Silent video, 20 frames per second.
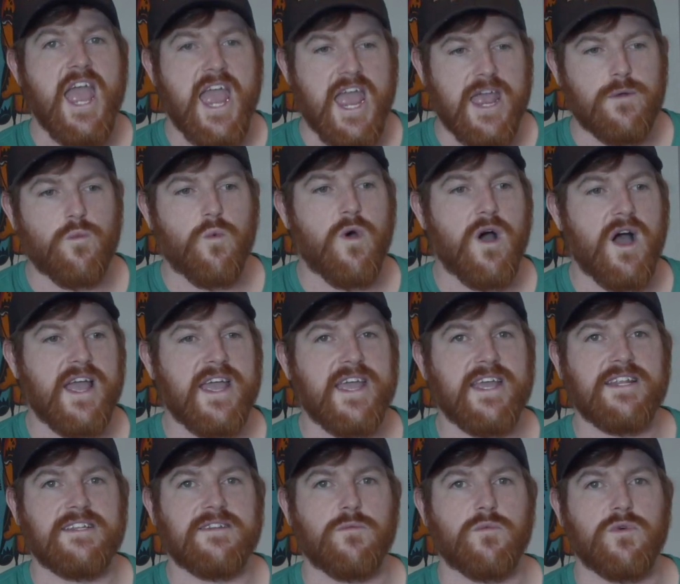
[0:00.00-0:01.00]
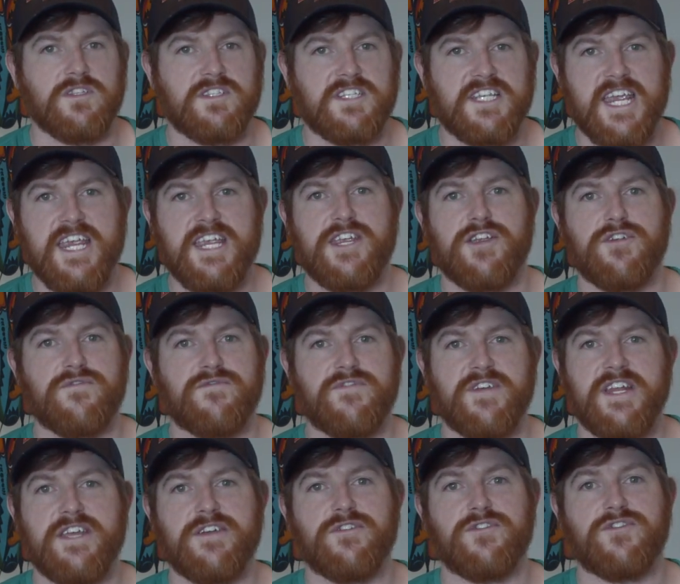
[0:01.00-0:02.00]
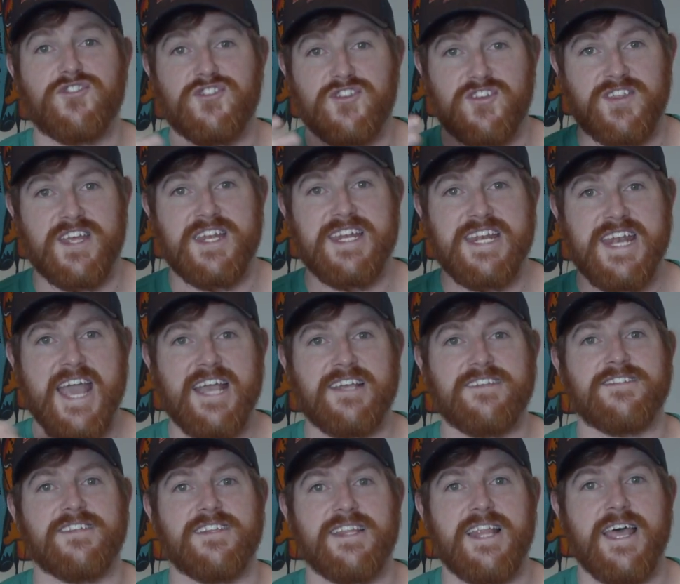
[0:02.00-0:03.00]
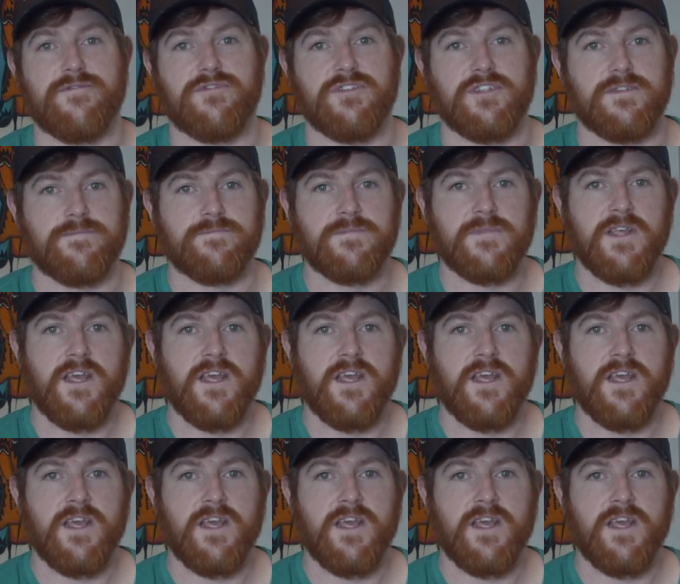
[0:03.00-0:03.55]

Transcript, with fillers: and why it will take your videos to the next level.